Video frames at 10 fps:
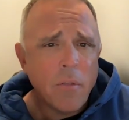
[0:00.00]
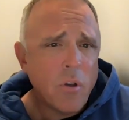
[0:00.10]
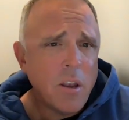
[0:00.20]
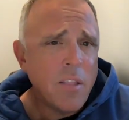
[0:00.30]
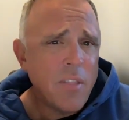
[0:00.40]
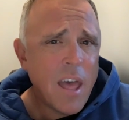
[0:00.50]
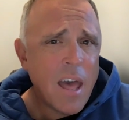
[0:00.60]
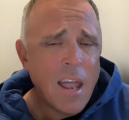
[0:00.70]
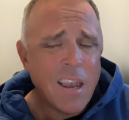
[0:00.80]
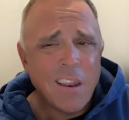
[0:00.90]
So I did
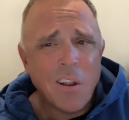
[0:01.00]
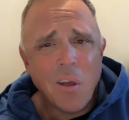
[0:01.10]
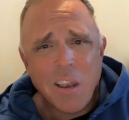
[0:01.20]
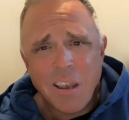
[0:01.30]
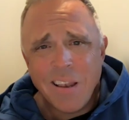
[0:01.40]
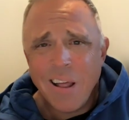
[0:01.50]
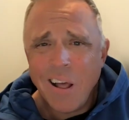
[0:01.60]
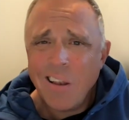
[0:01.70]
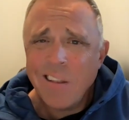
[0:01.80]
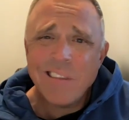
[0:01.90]
that. And, I
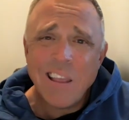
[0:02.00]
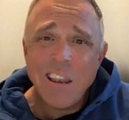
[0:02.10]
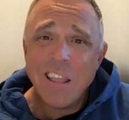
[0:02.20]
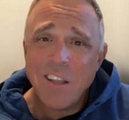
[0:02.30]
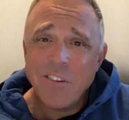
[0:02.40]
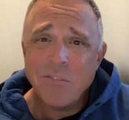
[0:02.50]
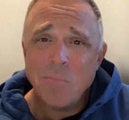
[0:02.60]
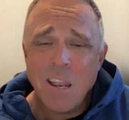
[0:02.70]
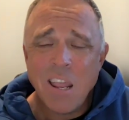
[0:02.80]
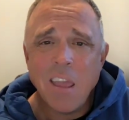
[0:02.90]
didn't catch as
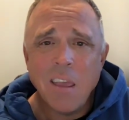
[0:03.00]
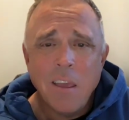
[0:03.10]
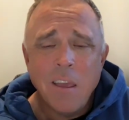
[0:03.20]
many.